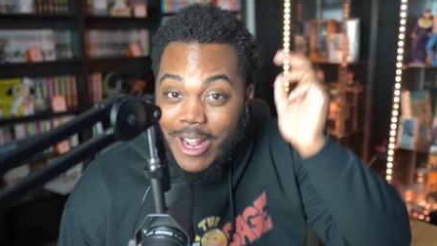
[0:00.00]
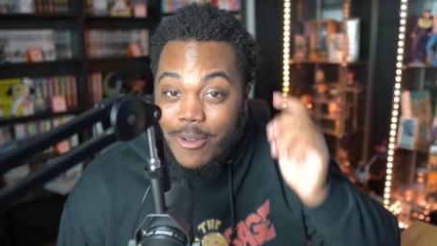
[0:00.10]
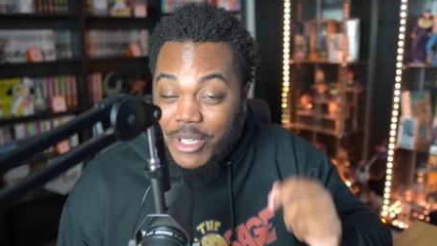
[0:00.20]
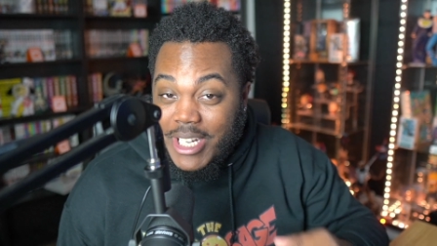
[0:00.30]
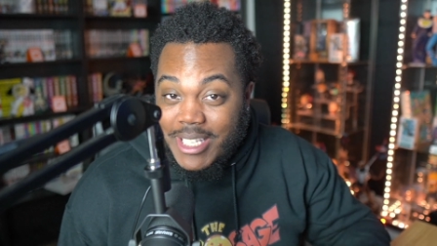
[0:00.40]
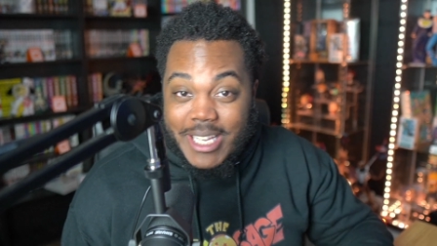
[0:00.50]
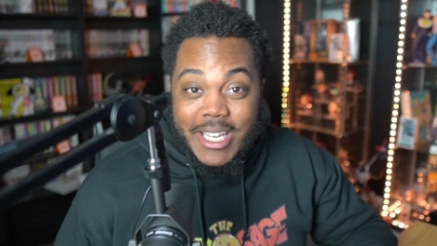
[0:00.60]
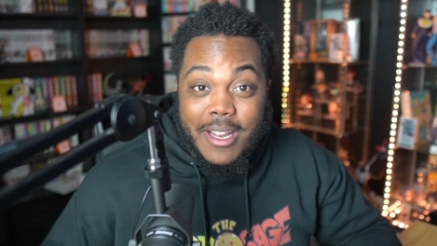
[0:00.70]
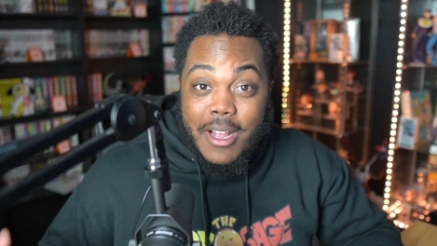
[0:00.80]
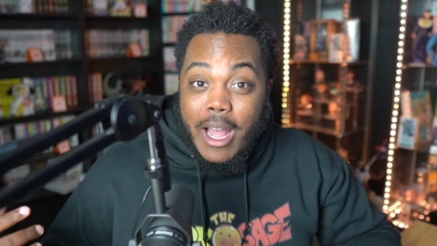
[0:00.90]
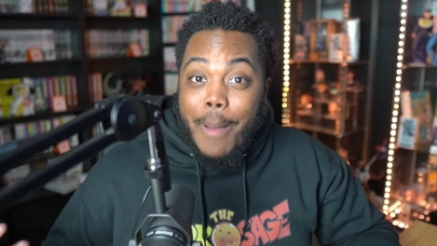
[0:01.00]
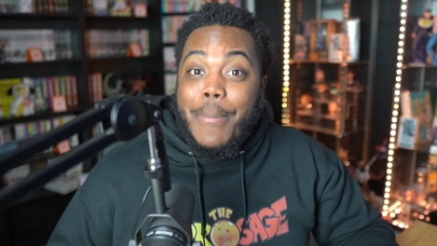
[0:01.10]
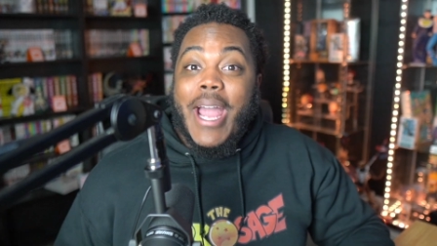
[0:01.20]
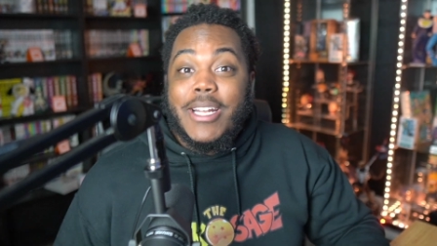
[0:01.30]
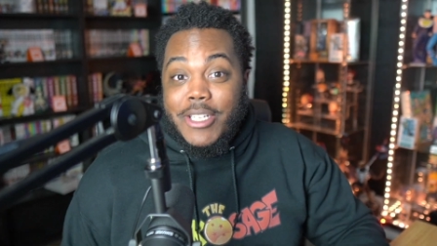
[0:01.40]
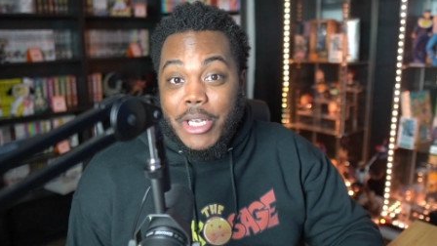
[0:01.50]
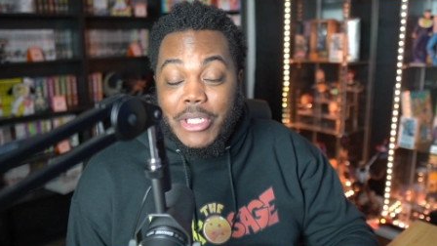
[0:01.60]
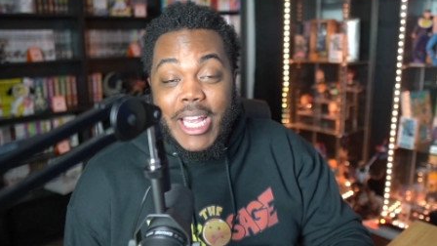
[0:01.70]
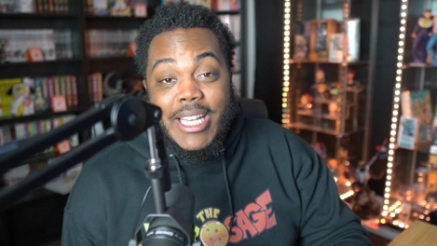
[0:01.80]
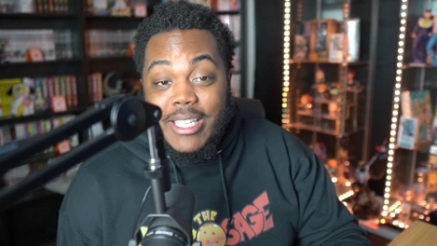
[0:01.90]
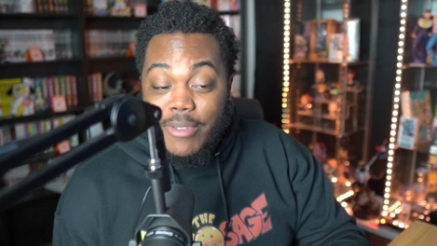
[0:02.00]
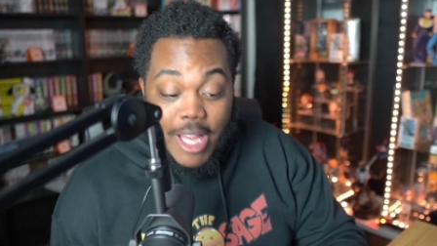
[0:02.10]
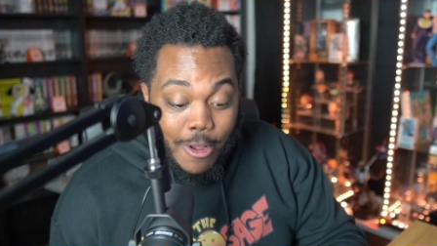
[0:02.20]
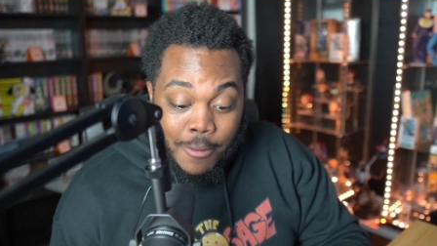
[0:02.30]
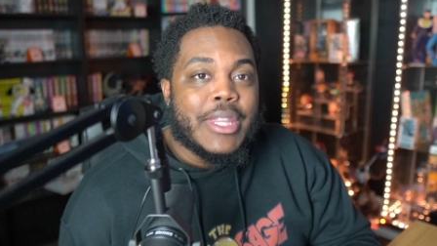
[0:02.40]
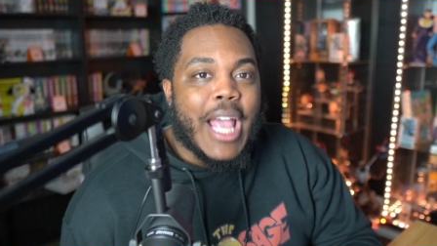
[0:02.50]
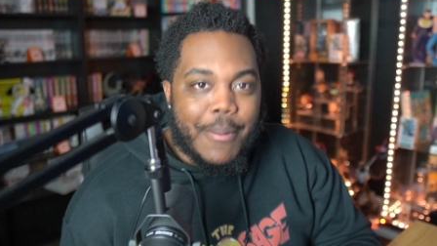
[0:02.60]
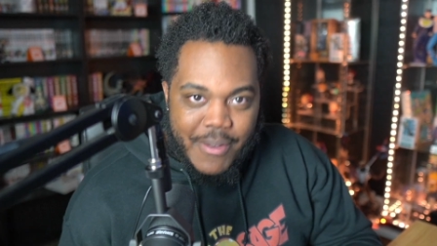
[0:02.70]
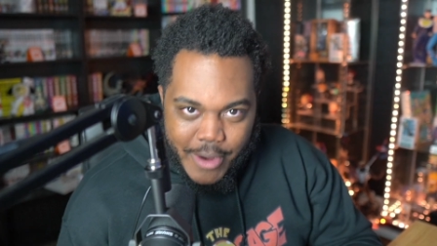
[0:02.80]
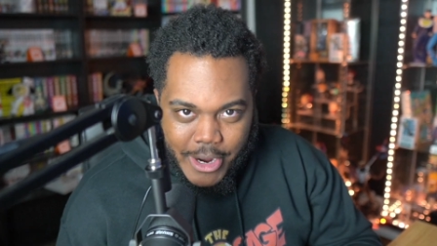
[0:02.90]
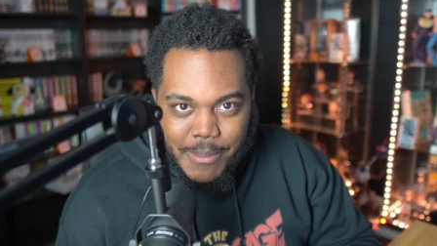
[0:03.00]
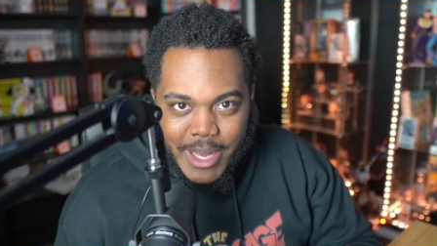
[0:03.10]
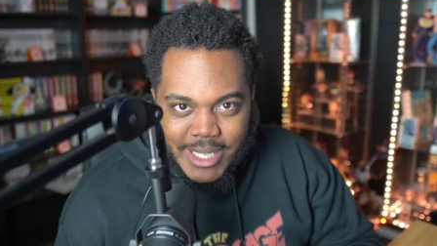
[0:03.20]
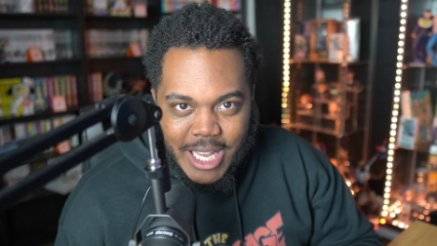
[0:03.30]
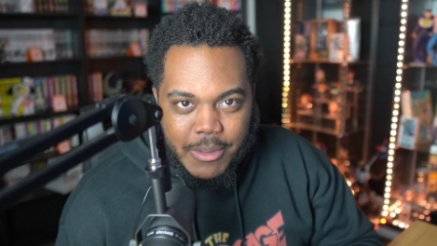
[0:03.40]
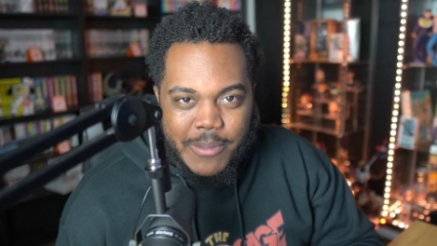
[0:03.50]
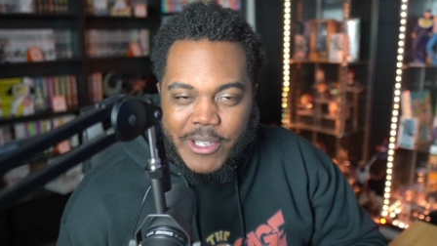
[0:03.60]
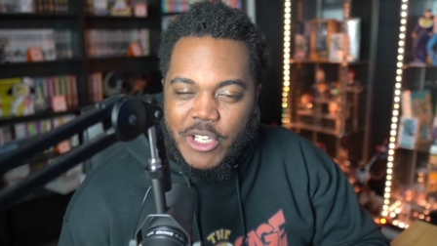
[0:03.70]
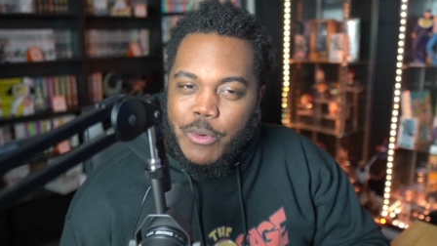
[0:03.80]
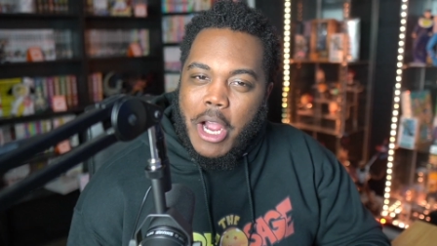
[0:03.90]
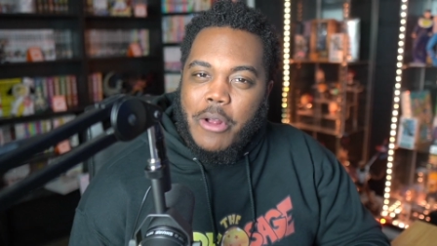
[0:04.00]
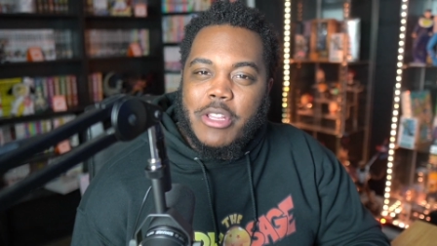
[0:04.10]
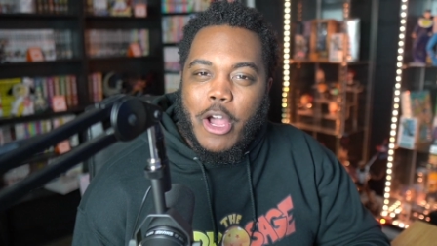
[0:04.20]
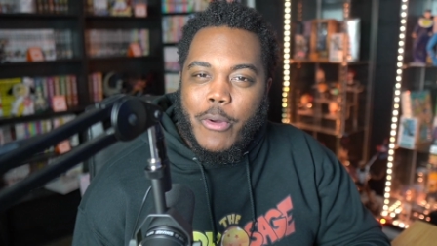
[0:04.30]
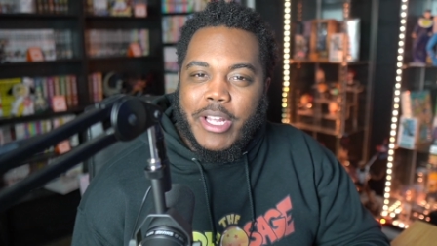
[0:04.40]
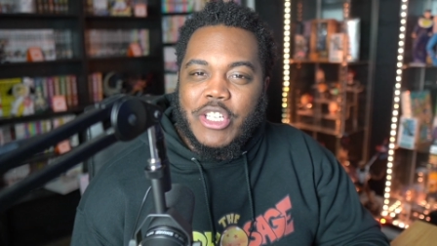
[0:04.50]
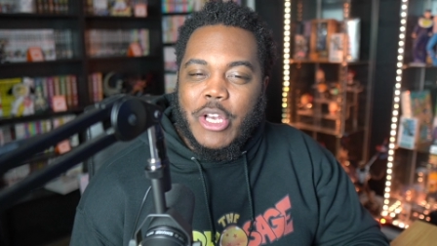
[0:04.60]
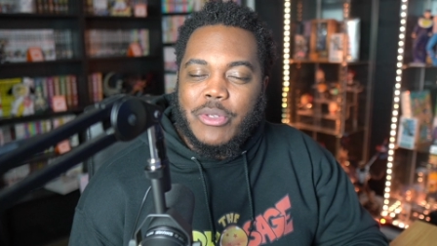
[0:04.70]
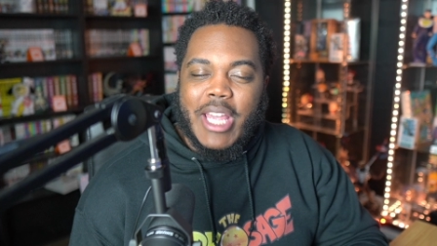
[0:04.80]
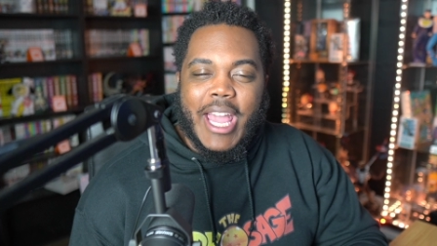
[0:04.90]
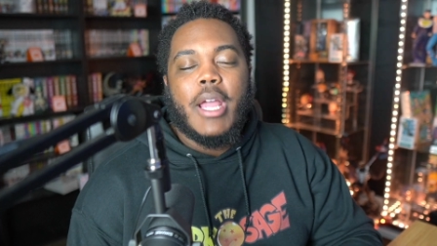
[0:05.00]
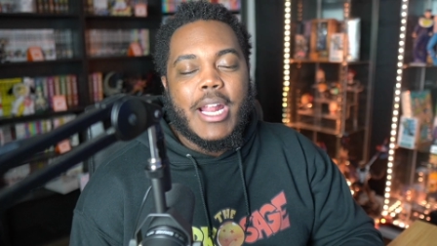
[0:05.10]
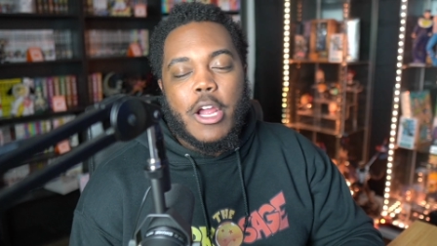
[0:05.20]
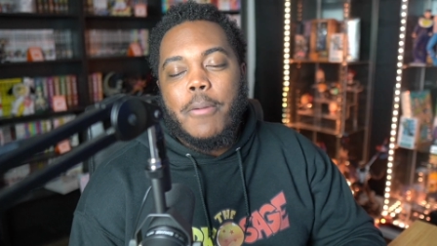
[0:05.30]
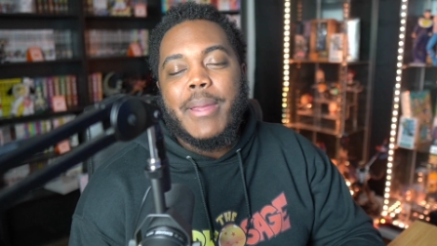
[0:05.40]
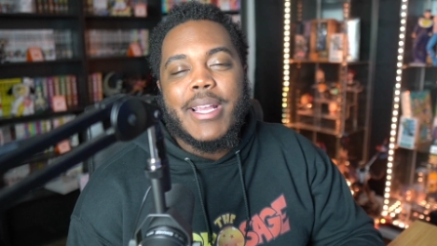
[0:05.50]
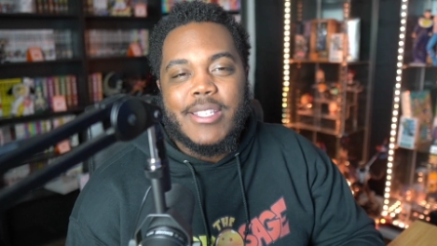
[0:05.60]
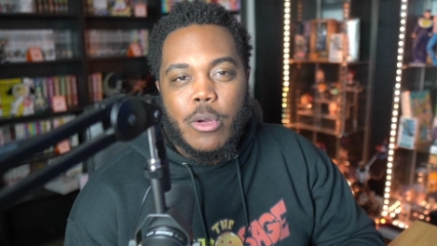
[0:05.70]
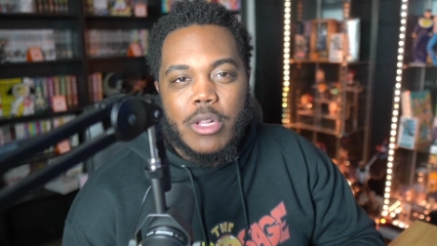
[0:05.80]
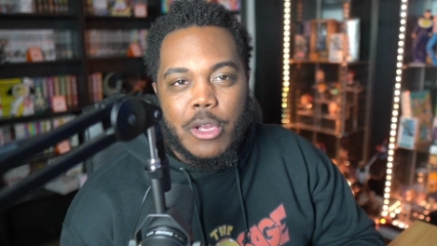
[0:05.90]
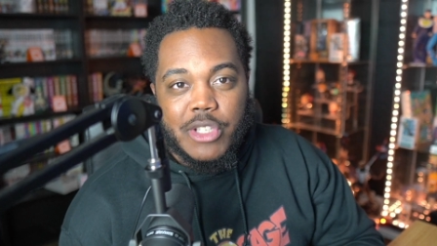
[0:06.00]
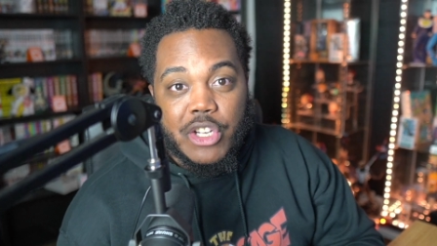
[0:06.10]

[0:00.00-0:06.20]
I hope she just doesn't abandon Josuke, because if so, that'd be very messed up, especially with her knowing Josuke and her being so close to